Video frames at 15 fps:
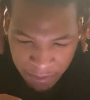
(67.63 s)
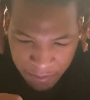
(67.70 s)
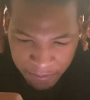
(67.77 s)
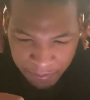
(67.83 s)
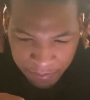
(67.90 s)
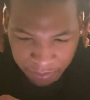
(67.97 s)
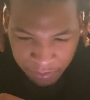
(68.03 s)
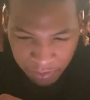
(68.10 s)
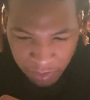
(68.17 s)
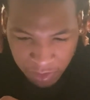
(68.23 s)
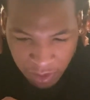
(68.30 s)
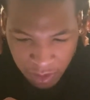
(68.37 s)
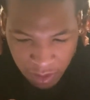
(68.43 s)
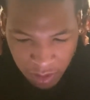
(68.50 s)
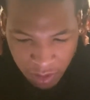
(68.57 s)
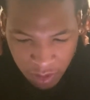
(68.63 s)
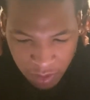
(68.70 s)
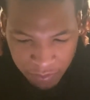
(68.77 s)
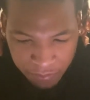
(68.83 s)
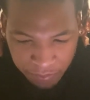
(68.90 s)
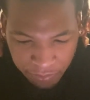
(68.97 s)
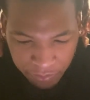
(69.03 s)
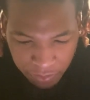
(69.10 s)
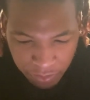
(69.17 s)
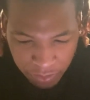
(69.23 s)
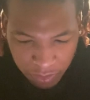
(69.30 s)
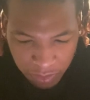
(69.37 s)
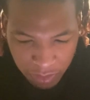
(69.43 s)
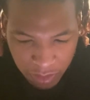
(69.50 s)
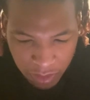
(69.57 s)

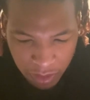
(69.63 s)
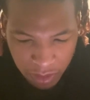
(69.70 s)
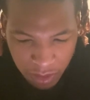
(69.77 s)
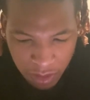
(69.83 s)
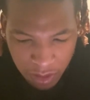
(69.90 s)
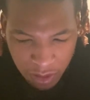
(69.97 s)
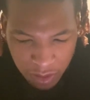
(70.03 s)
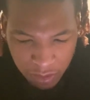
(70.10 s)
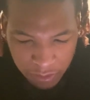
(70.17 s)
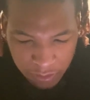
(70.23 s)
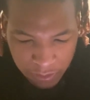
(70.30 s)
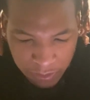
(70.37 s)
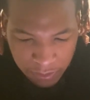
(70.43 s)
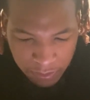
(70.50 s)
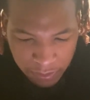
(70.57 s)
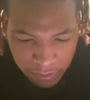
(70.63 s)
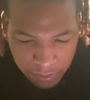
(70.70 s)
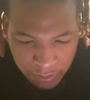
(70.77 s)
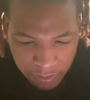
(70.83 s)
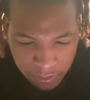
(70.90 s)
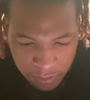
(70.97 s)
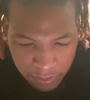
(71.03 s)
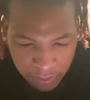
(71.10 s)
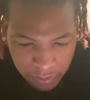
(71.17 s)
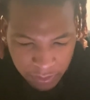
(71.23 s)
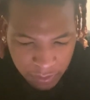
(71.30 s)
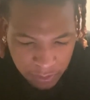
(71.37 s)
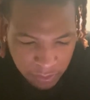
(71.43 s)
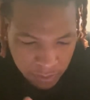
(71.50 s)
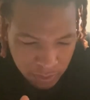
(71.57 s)

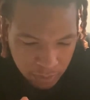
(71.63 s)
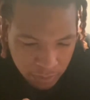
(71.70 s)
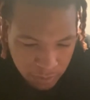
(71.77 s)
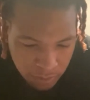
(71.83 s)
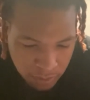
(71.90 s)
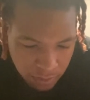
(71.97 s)
(no one is talking)